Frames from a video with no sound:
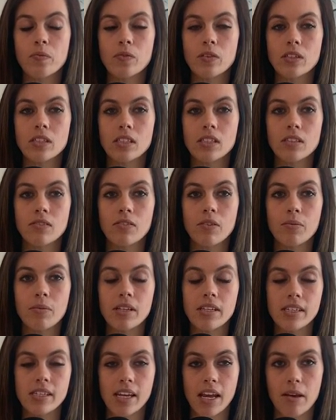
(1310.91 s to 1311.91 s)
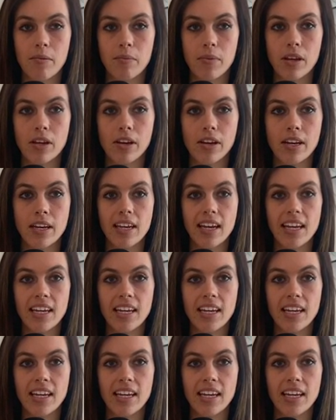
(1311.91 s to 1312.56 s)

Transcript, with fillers: was from the time period